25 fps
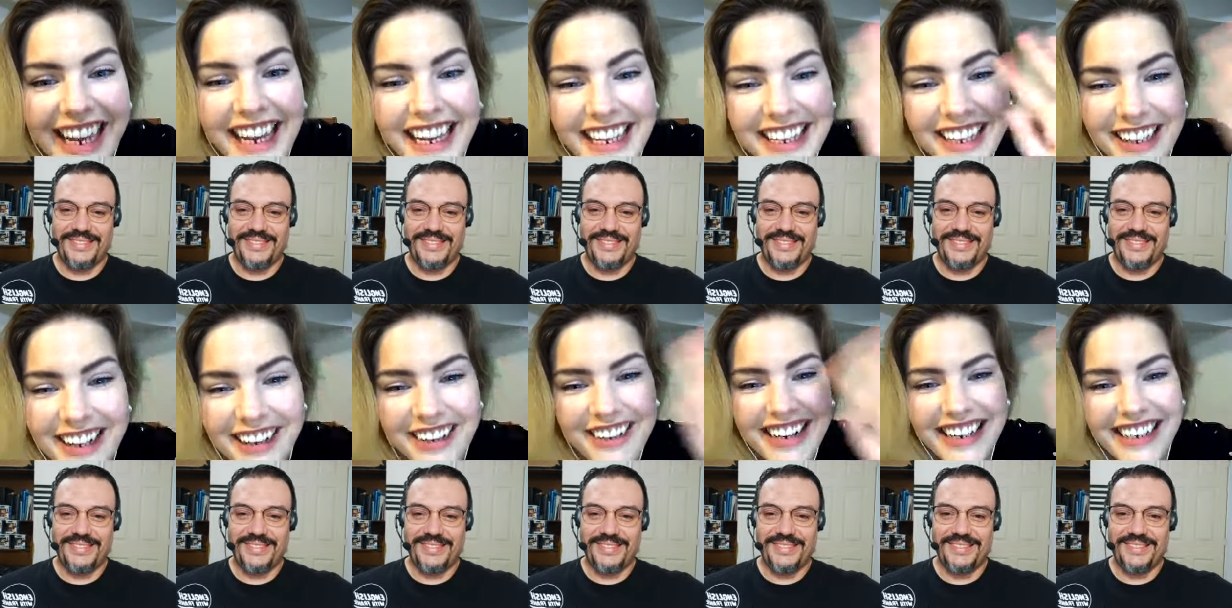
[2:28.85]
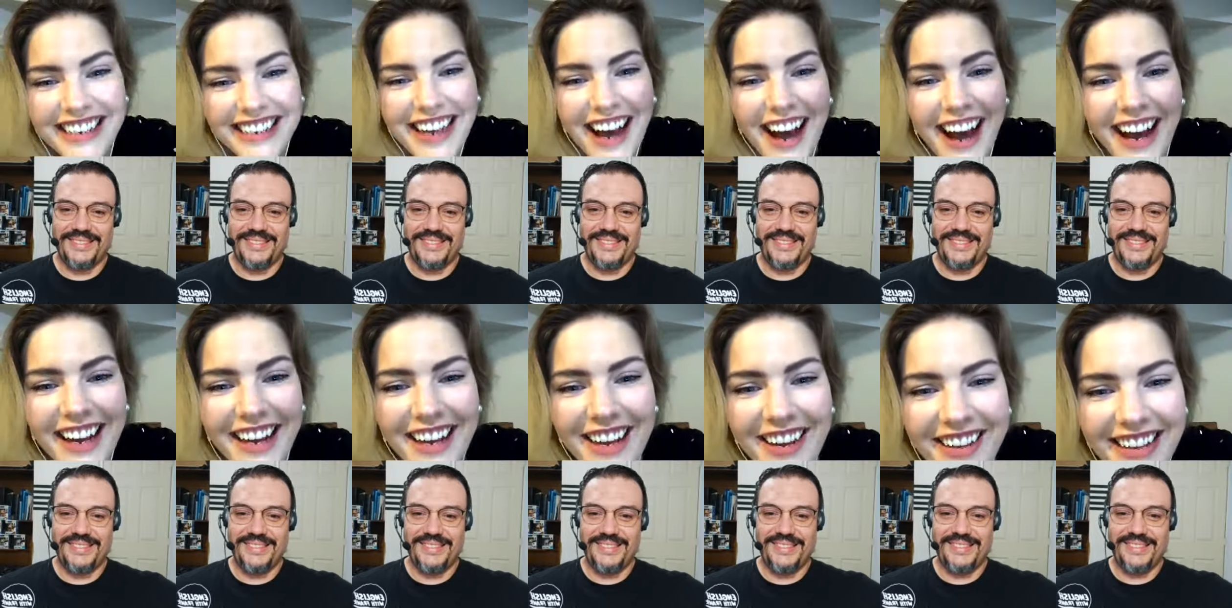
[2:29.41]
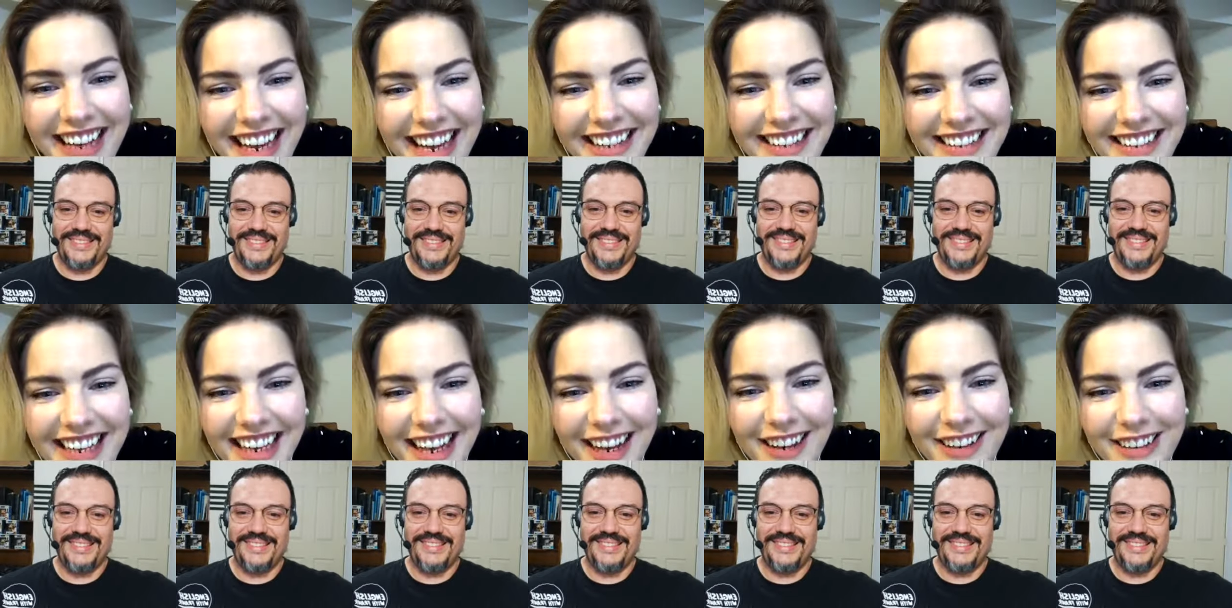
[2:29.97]
Speaker 1: Eunice. Hi, Eunice.
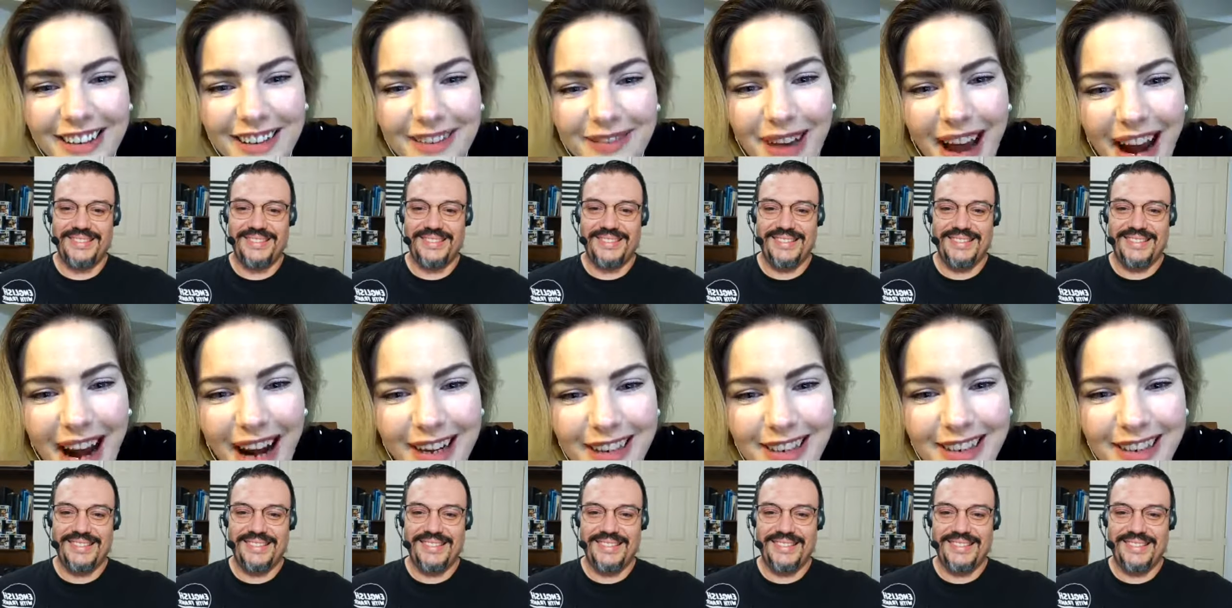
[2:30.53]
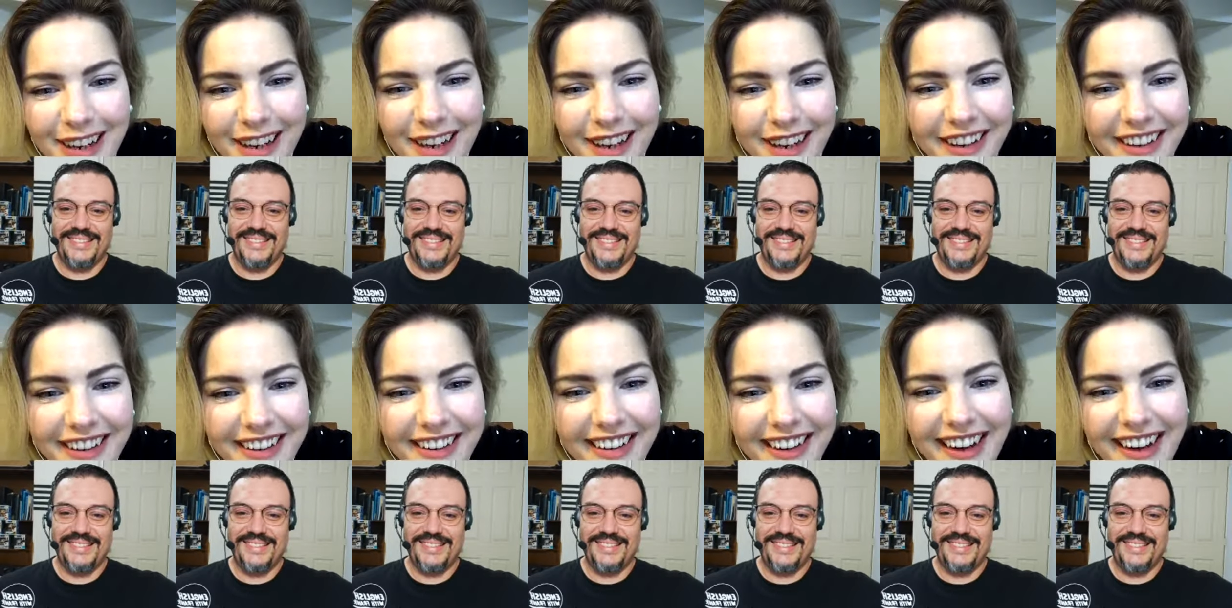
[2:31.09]
Hello, Gilberto.